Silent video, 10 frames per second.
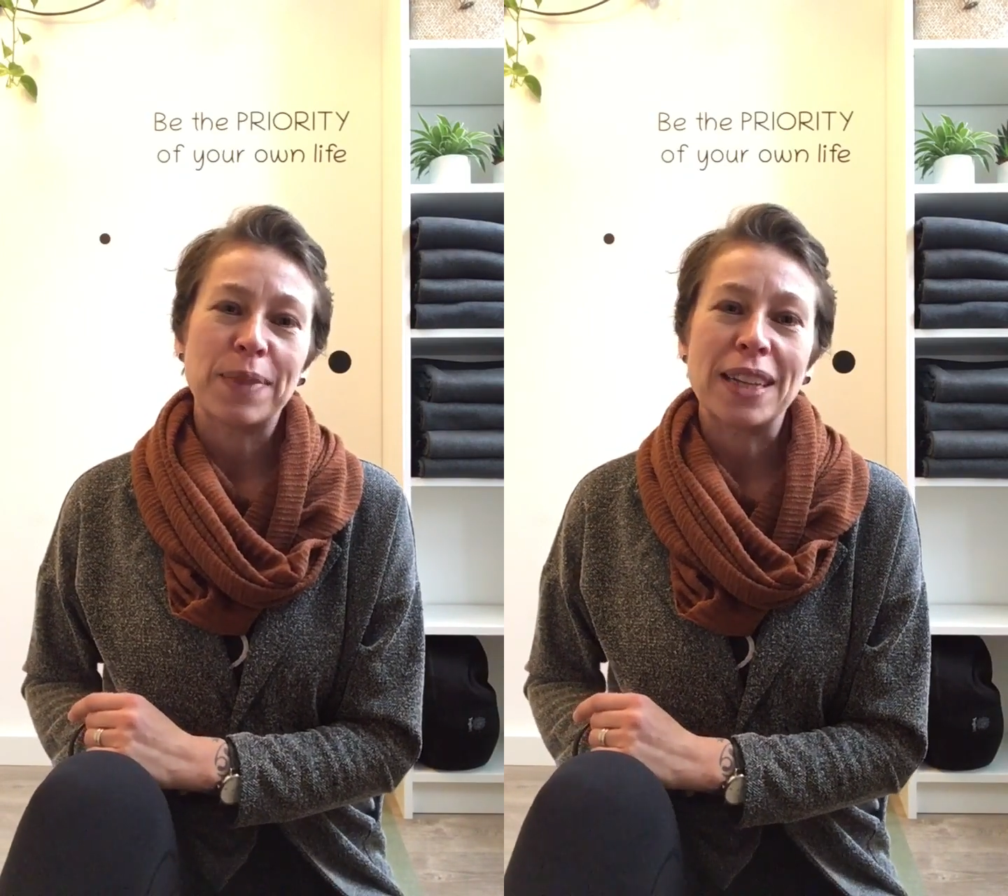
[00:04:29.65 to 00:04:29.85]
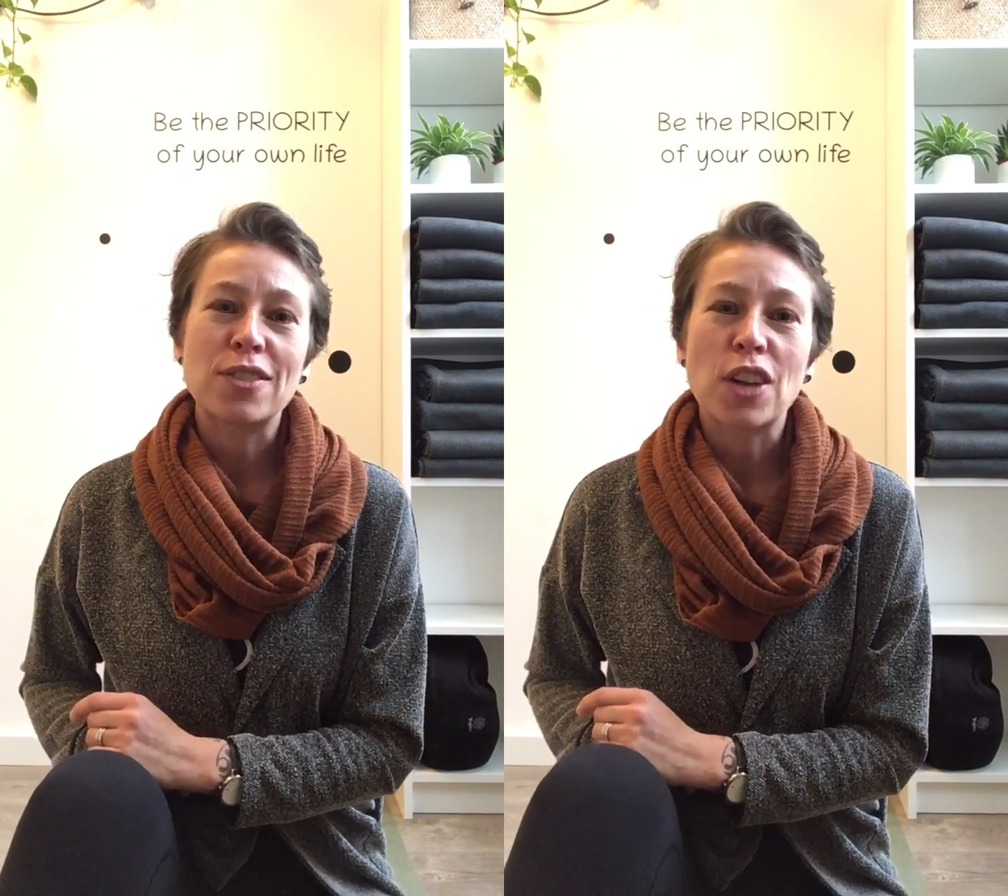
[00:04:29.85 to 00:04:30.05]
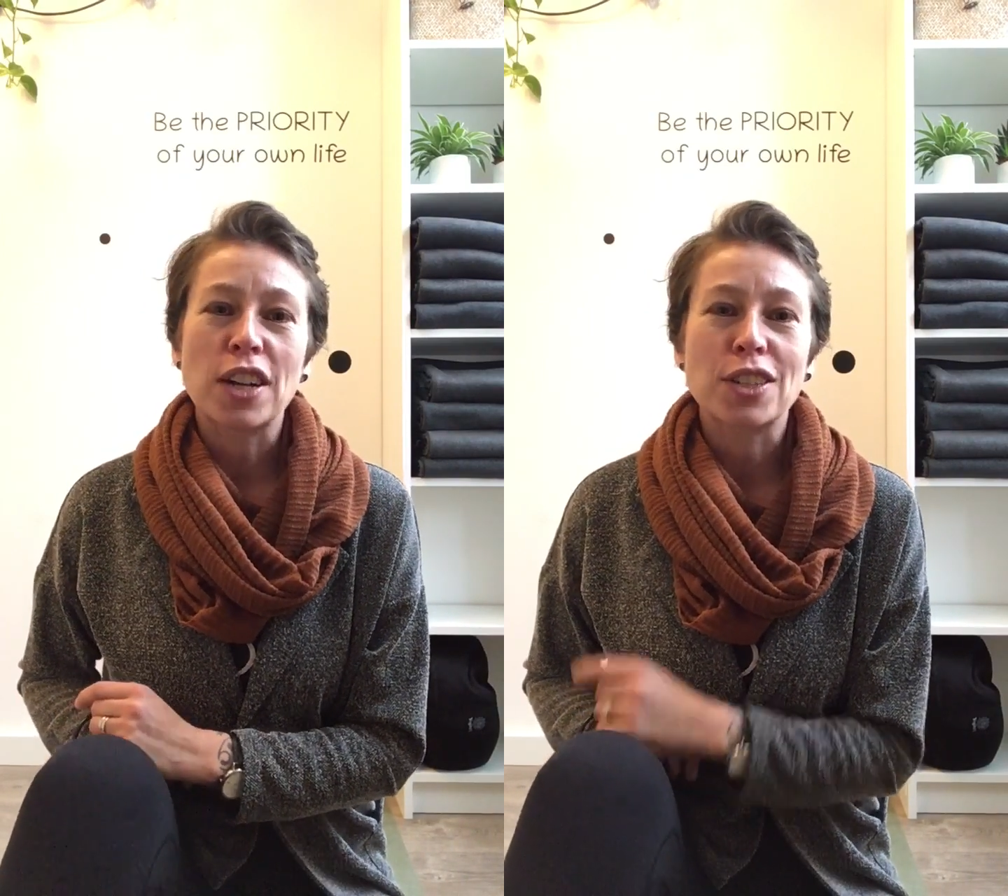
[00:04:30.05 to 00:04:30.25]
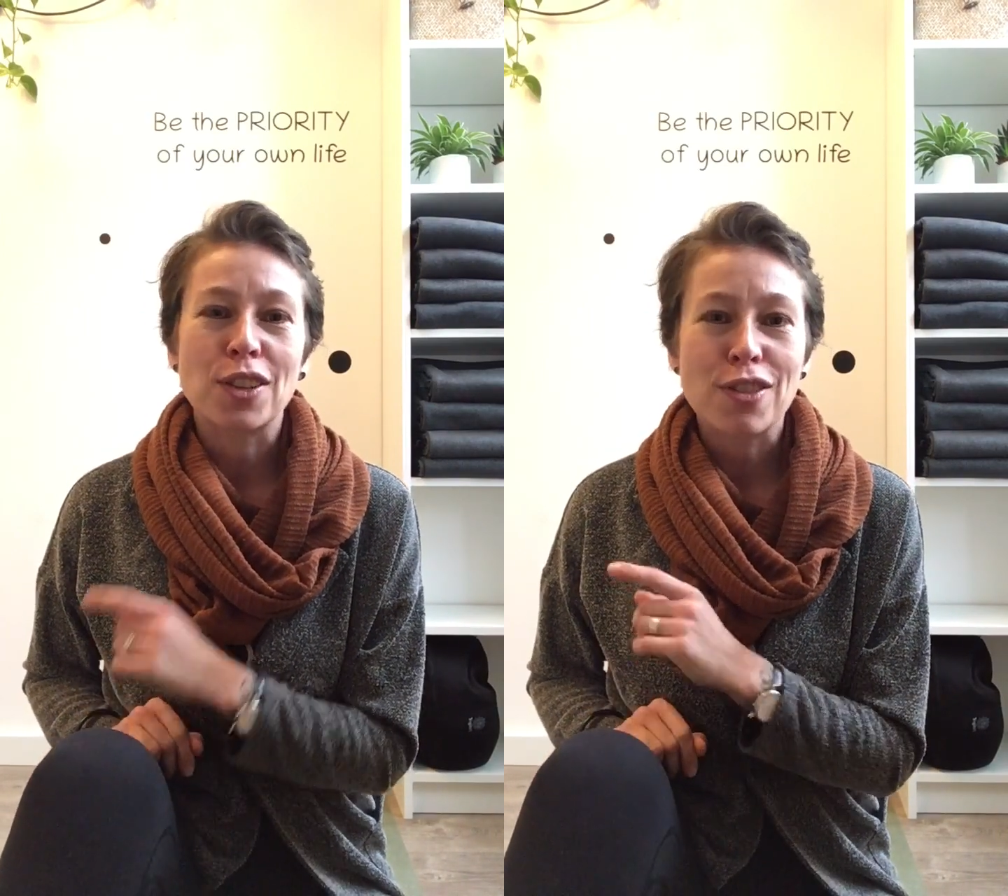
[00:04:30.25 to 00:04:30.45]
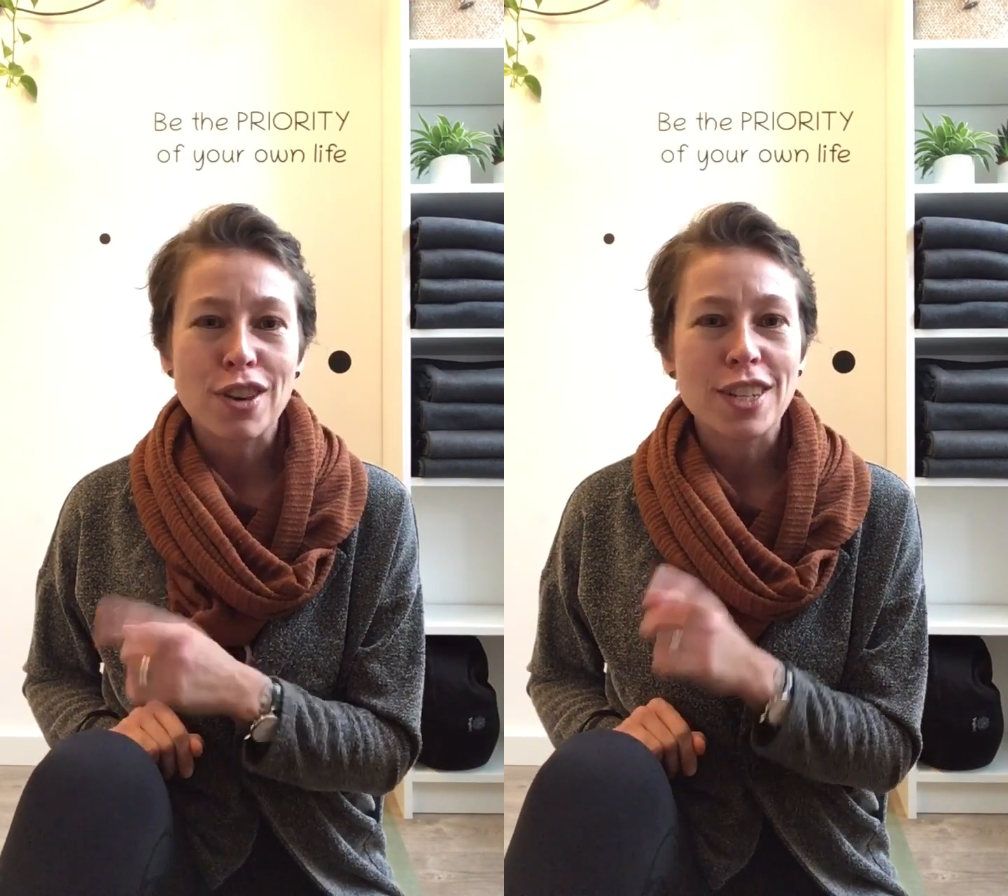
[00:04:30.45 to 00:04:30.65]
It starts
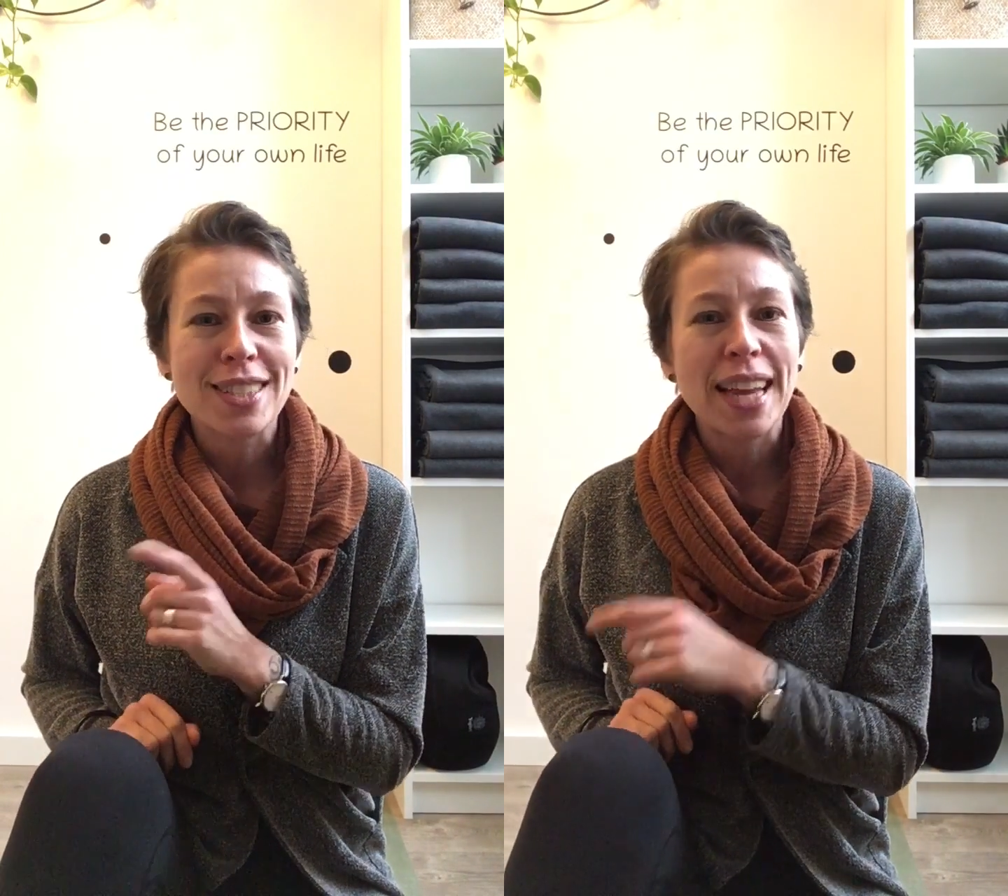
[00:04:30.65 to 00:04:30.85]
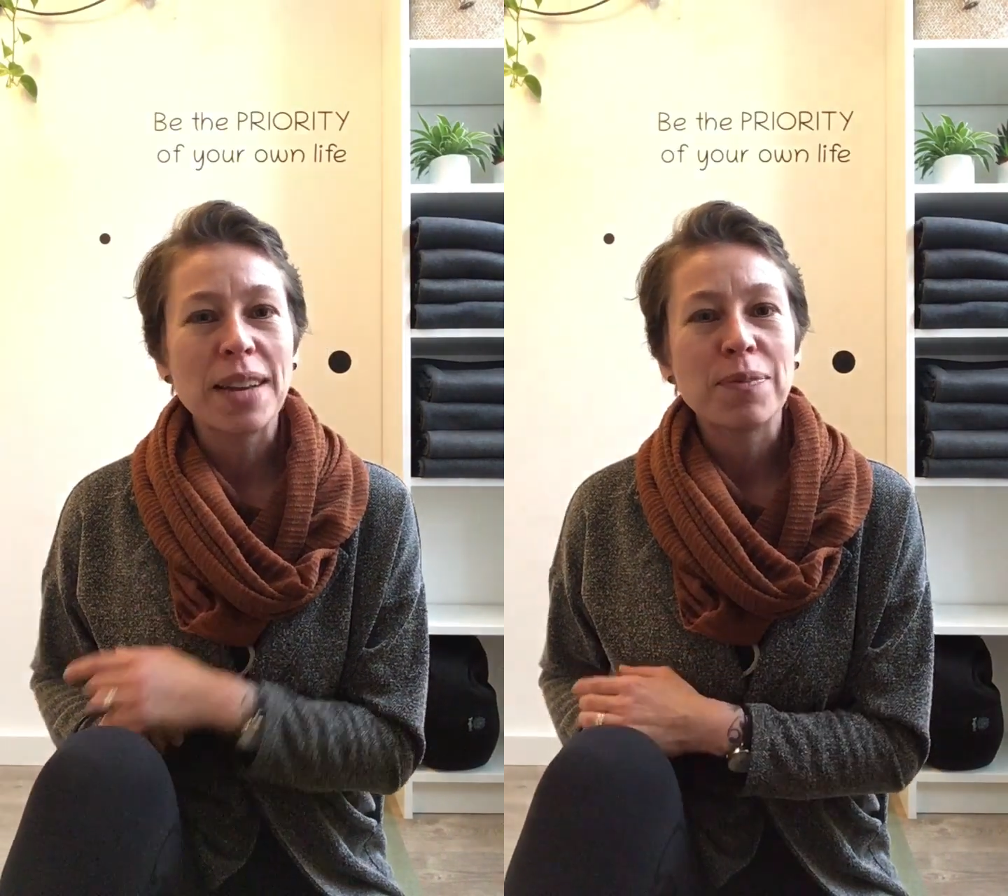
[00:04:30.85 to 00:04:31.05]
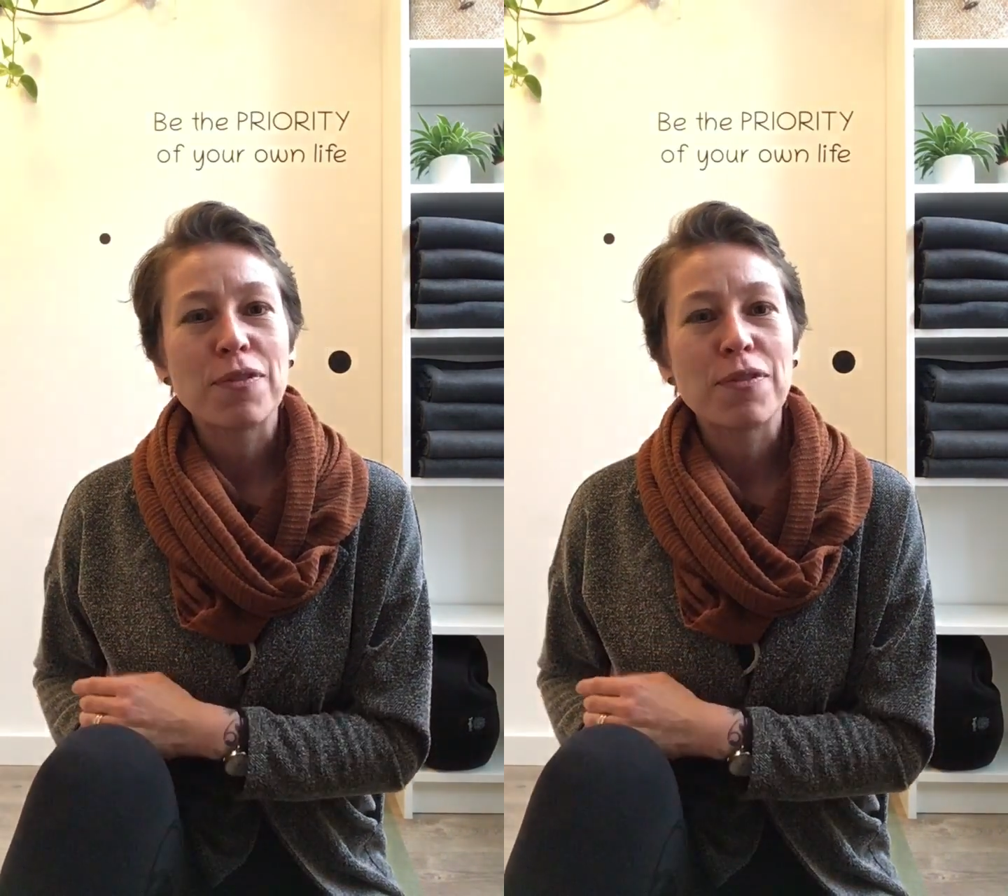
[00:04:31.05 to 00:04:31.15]
on Thursday,